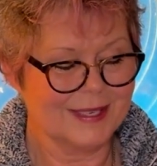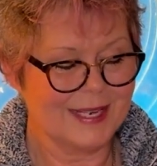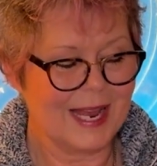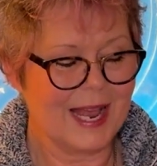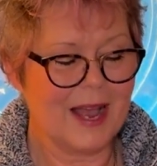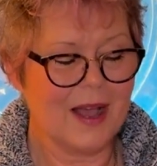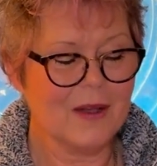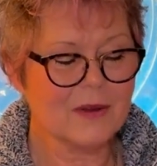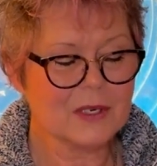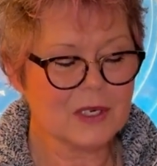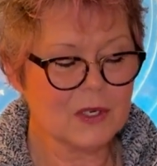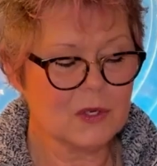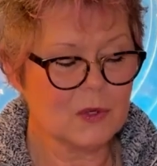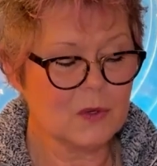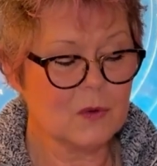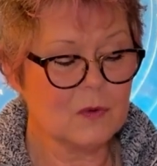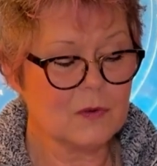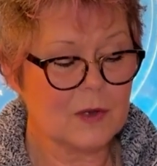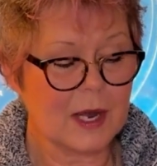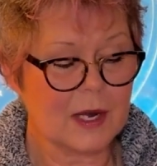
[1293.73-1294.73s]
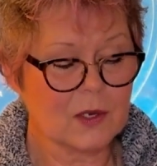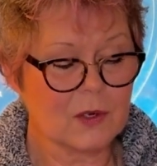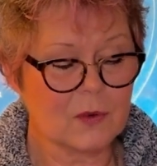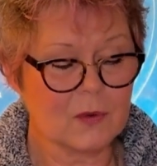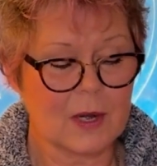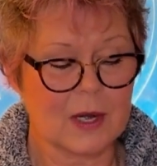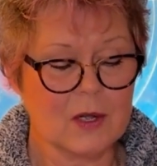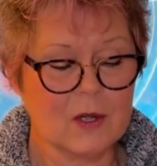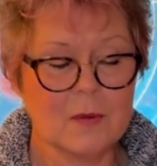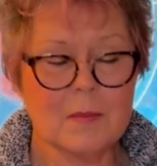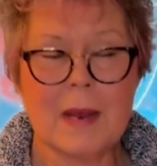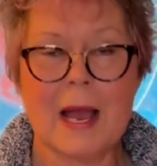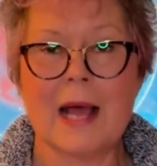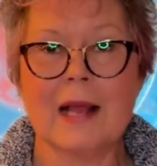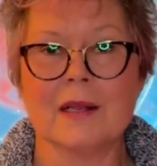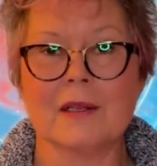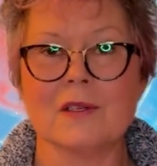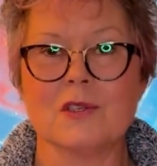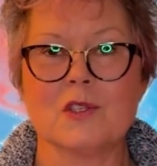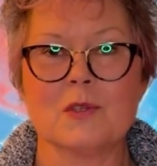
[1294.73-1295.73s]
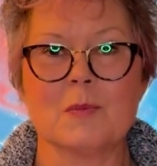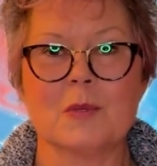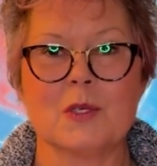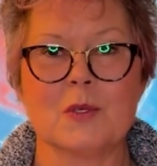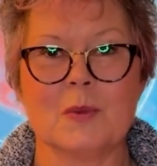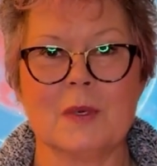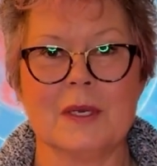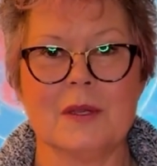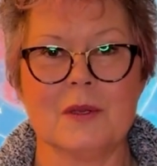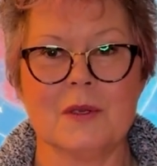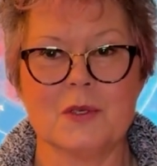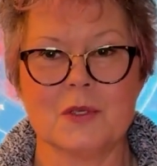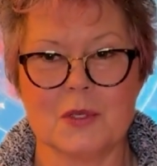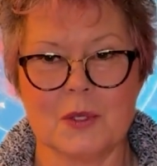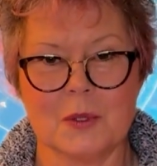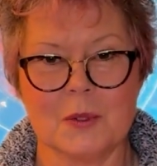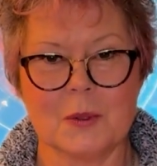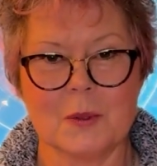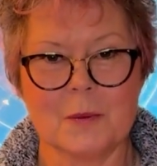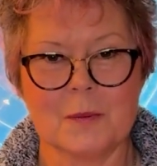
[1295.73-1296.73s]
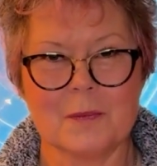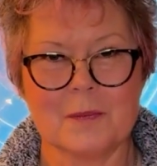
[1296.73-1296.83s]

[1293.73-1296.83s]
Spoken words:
How can you find greater balance between the two?